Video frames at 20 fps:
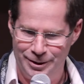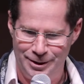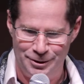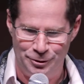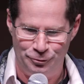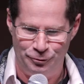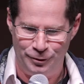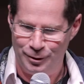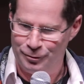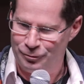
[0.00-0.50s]

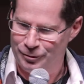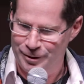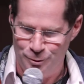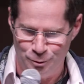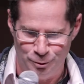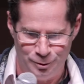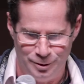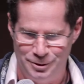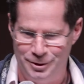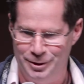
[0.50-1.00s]
is feel free
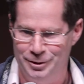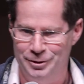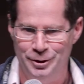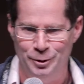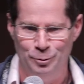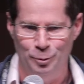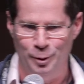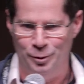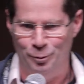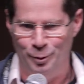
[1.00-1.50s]
to
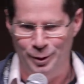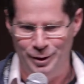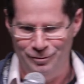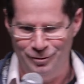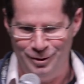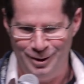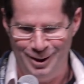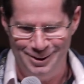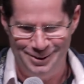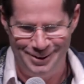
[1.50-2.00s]
disagree with
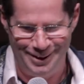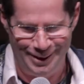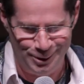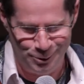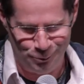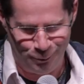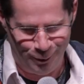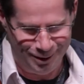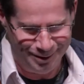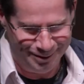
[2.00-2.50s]
whatever I say
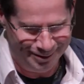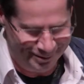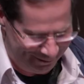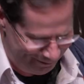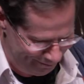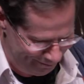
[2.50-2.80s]
as well.